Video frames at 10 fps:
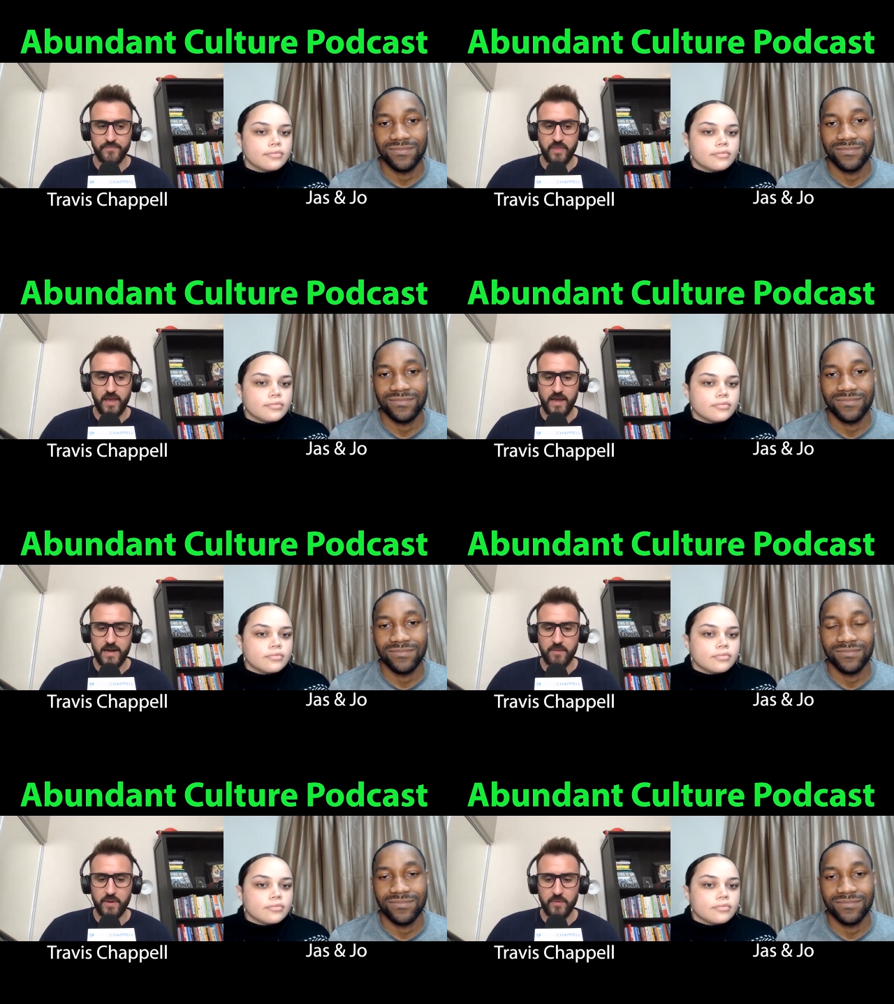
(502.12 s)
Speaker 1: and
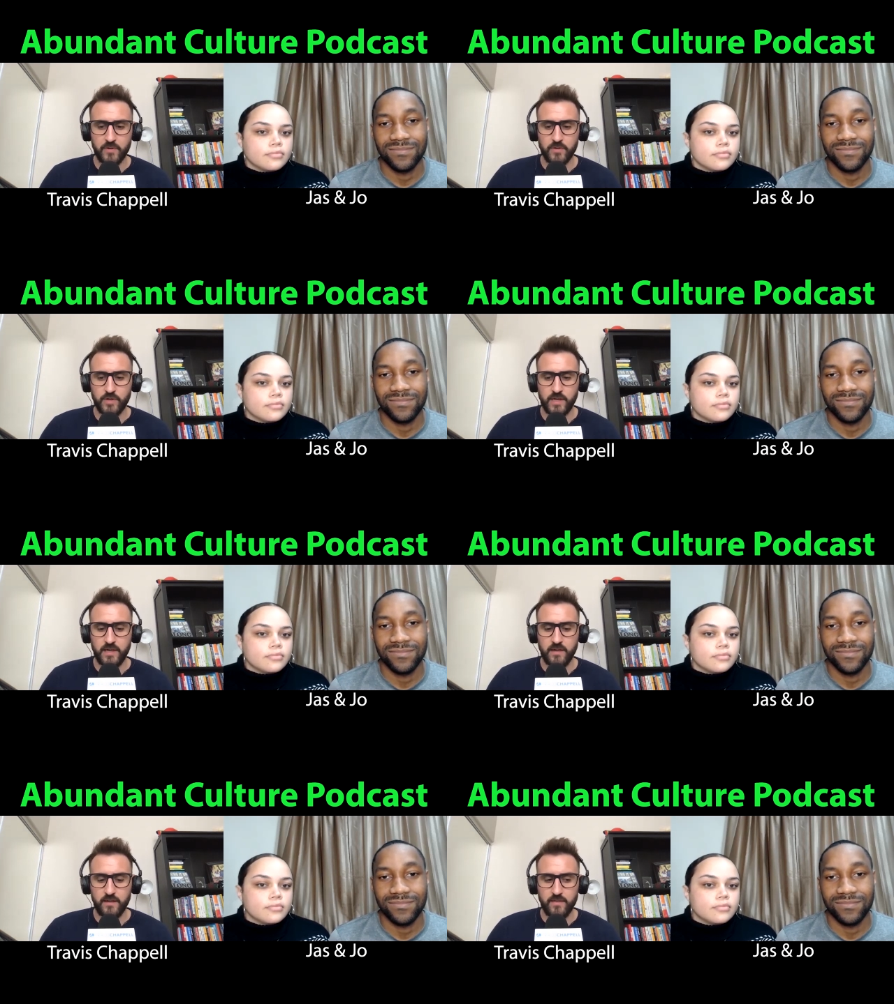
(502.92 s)
i remember
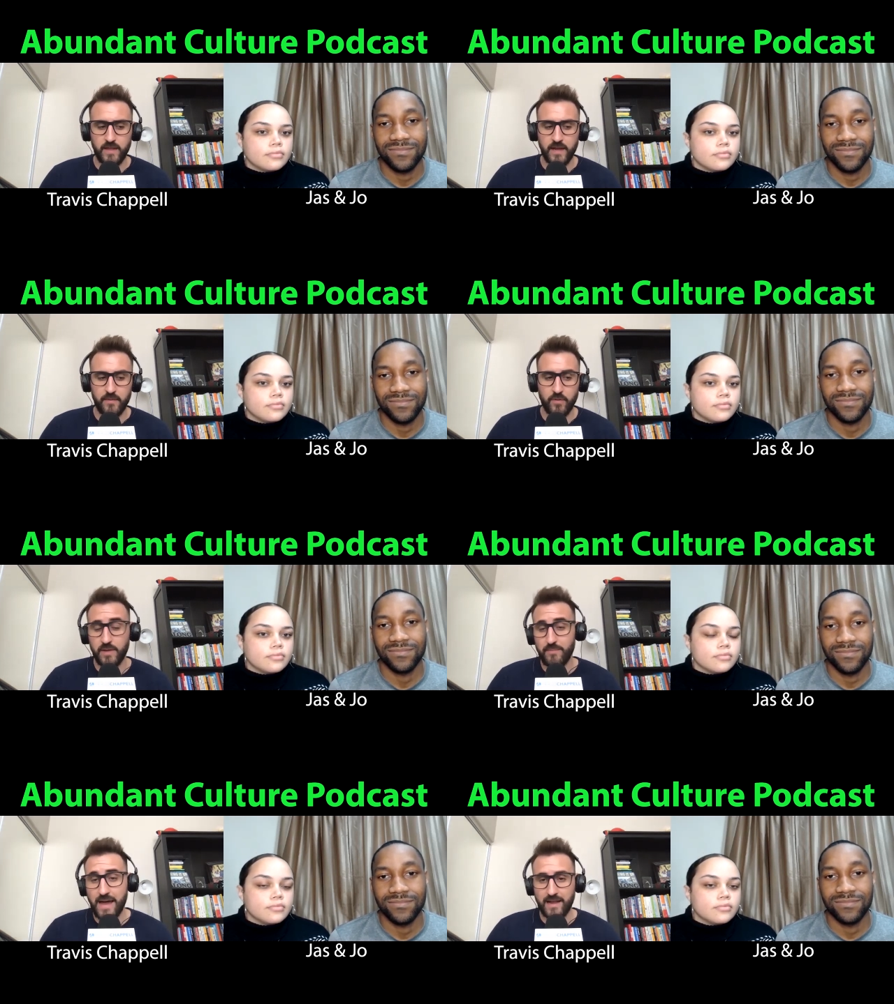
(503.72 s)
looking like
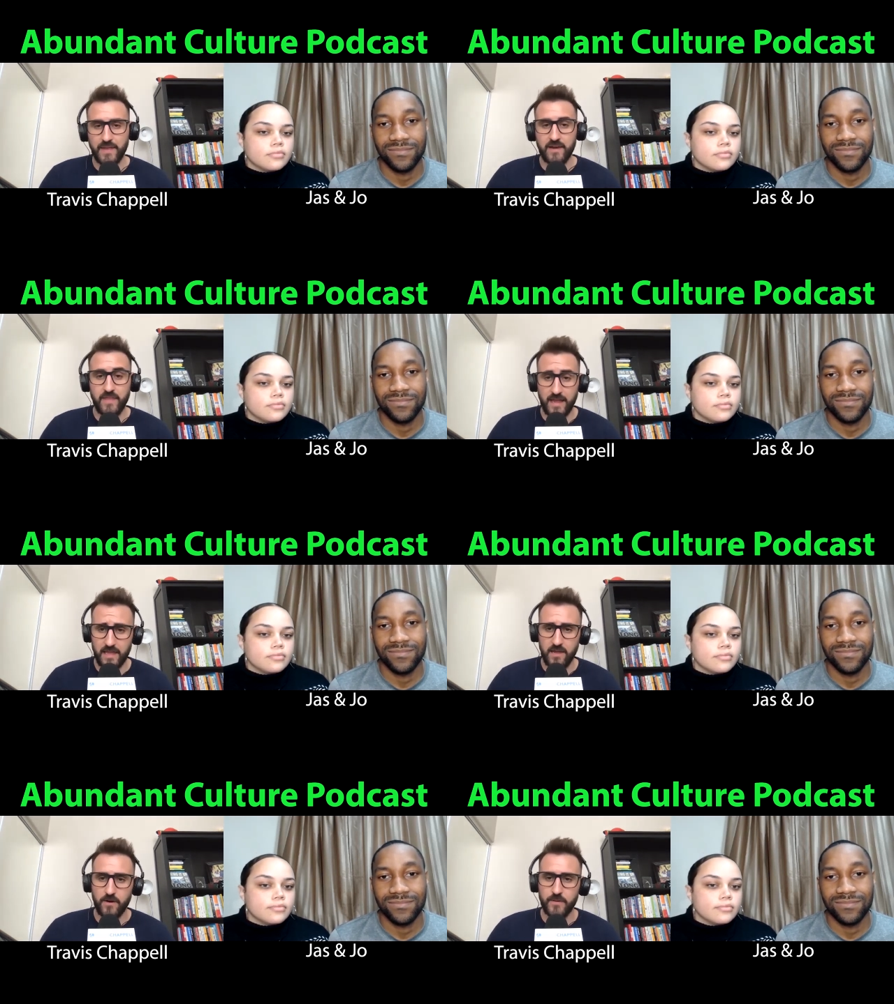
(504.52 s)
looking back at the end of that
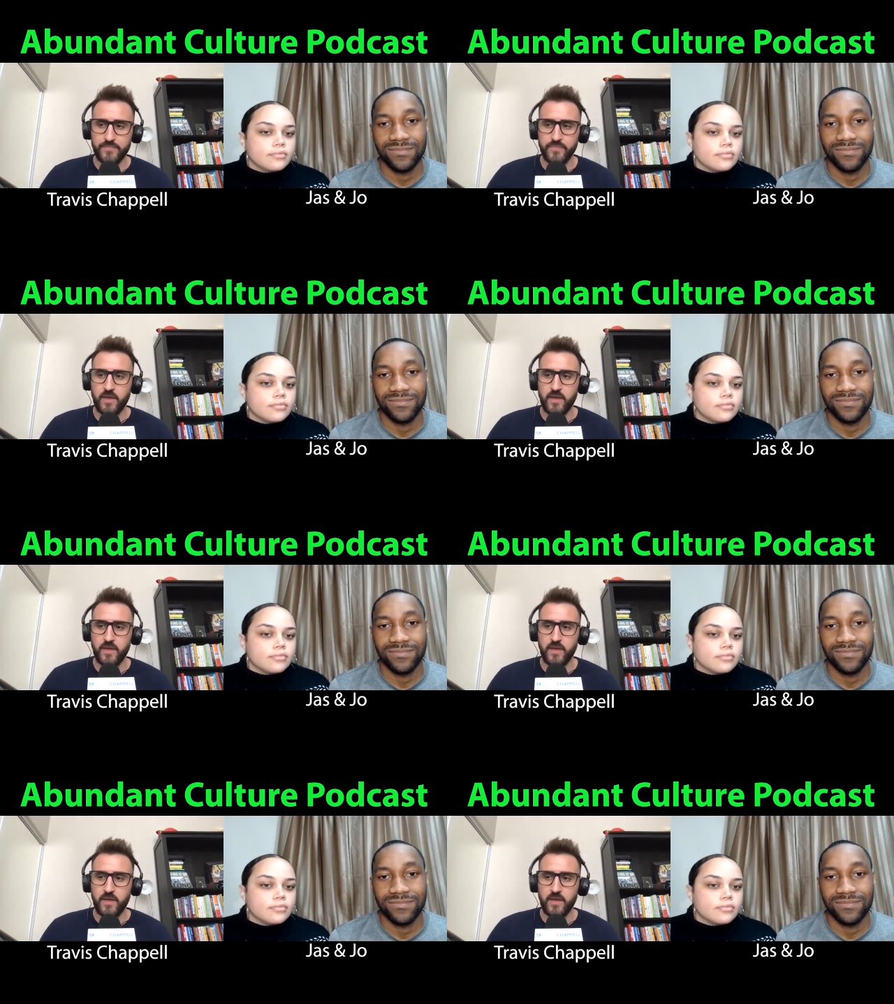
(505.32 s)
year